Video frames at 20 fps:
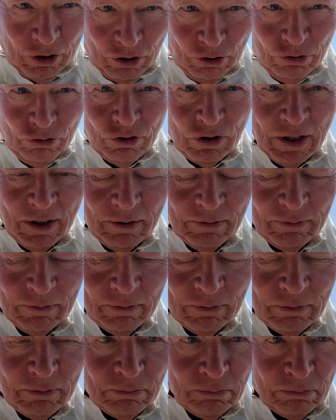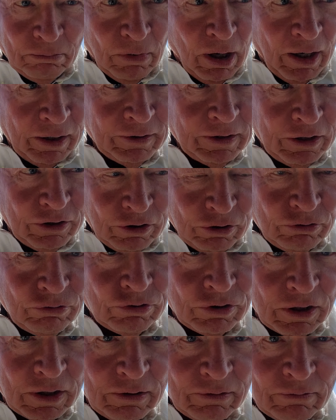Tuesday, Maundy
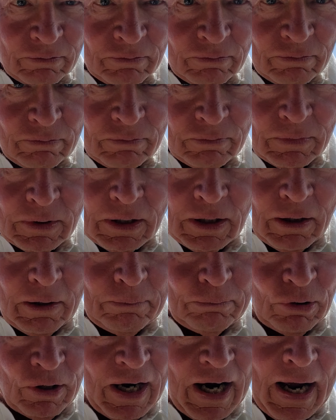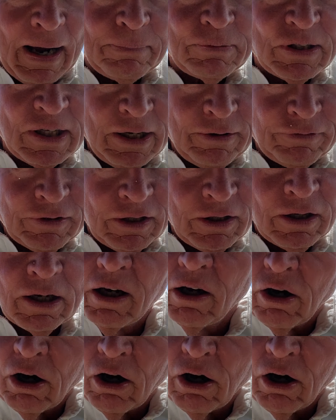Tuesday. Perhaps even